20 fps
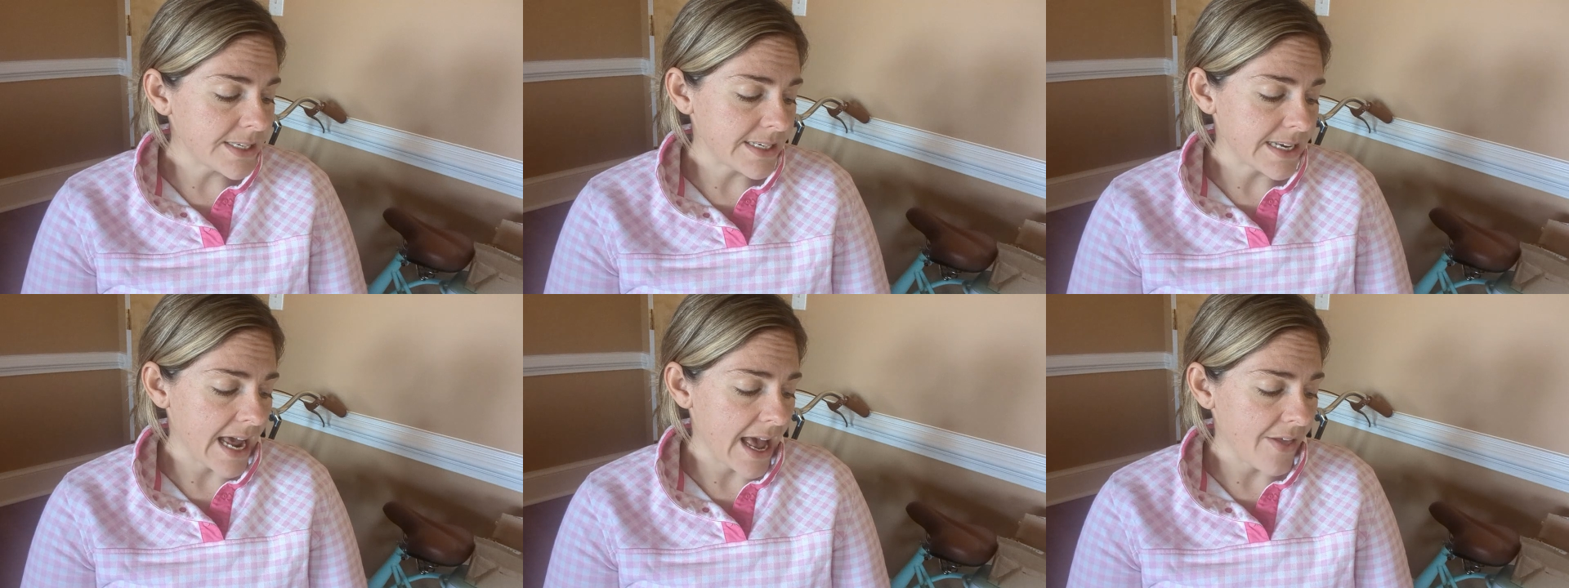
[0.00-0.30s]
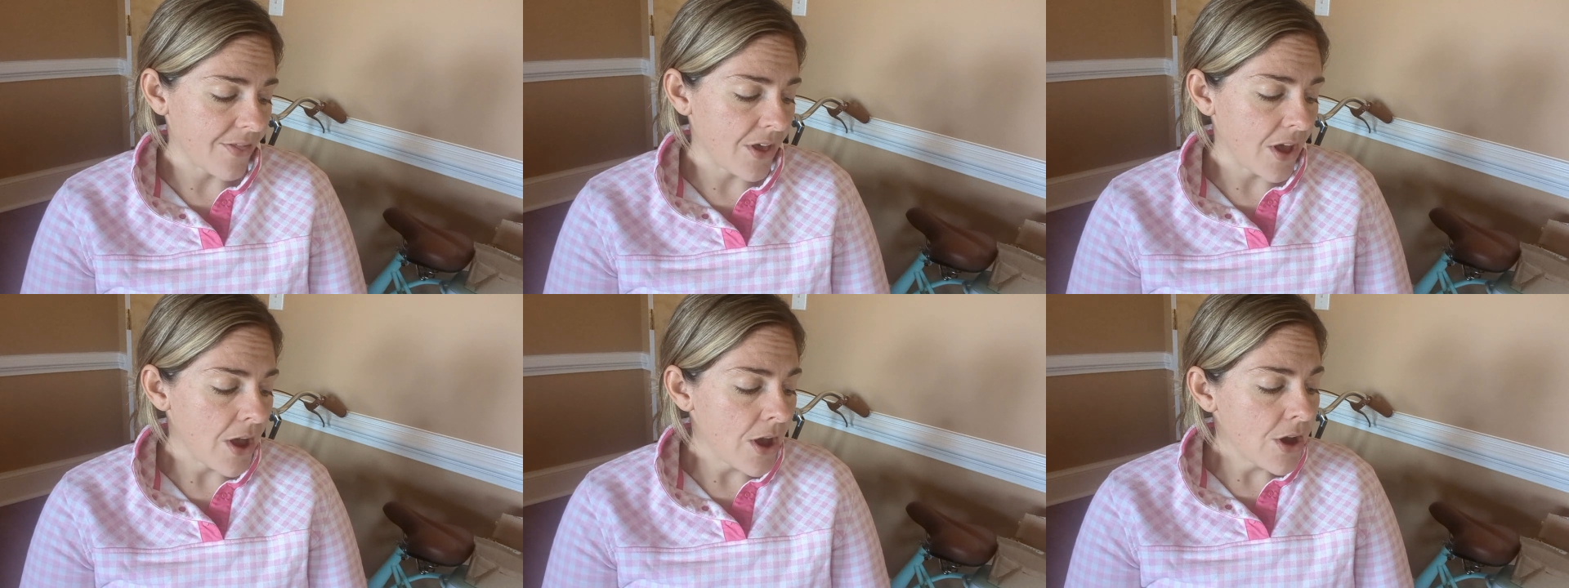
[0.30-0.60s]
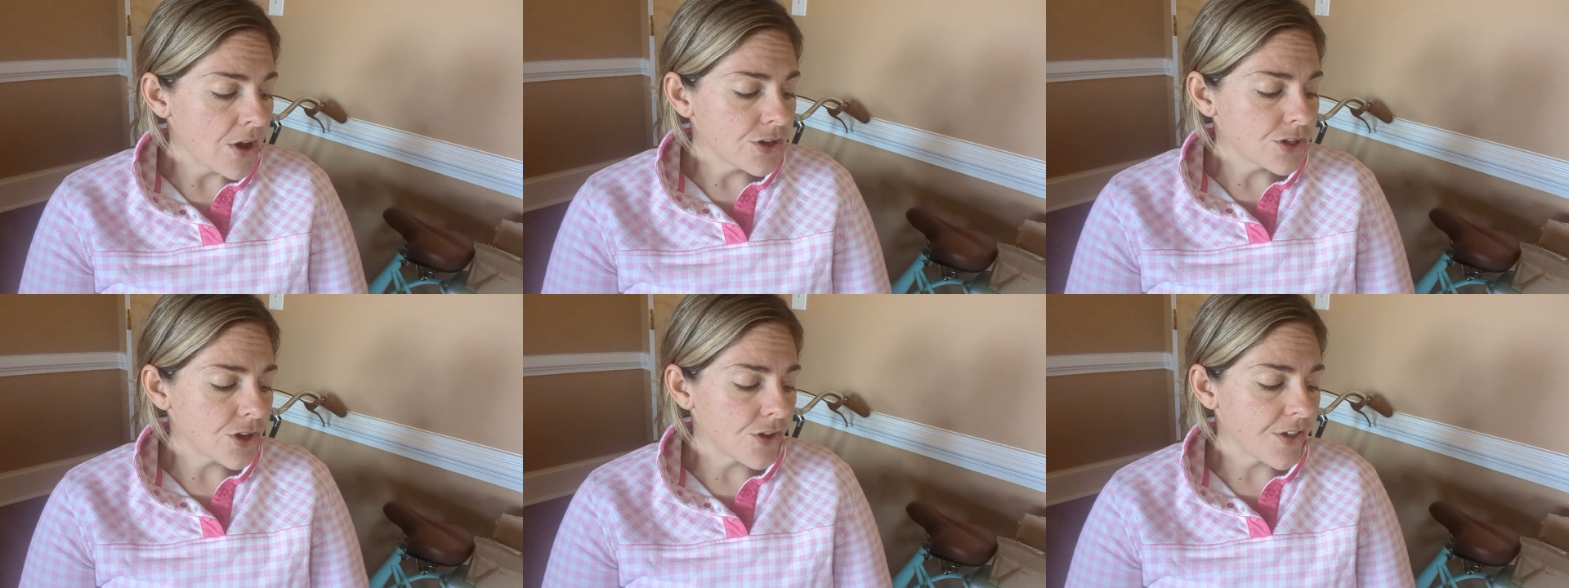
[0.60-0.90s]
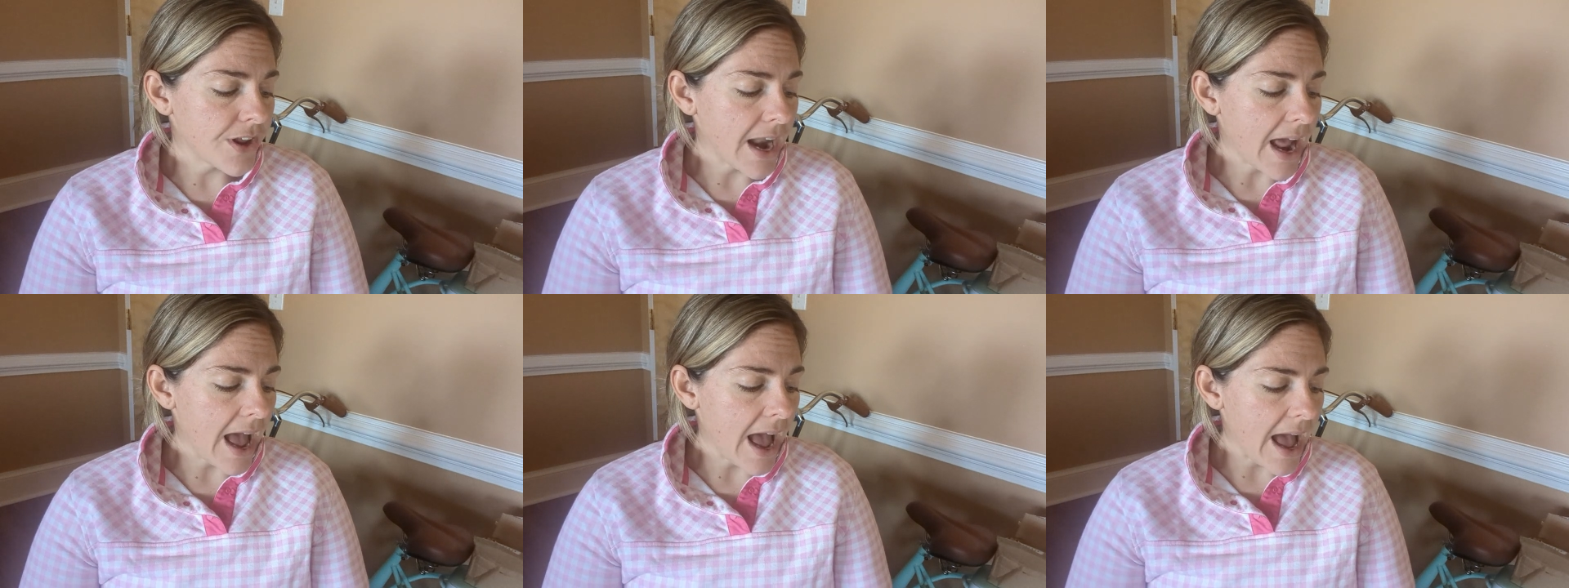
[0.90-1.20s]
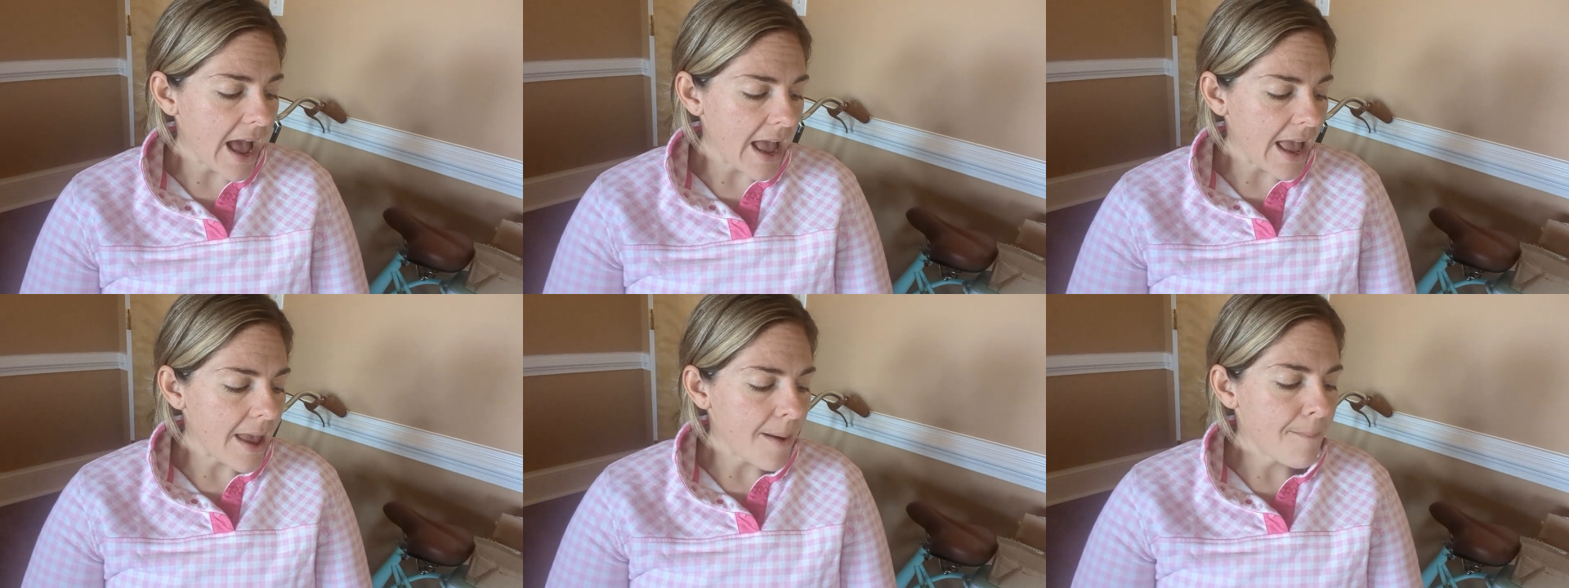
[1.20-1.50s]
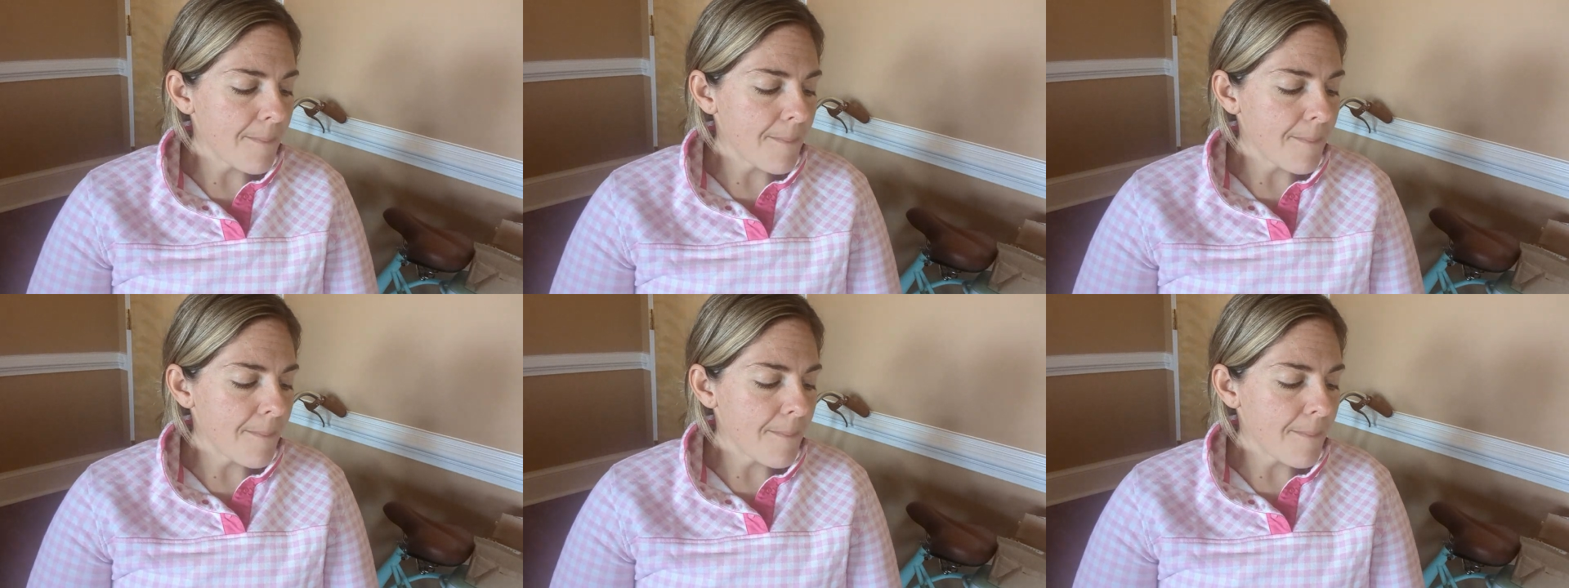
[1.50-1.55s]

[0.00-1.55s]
death so that I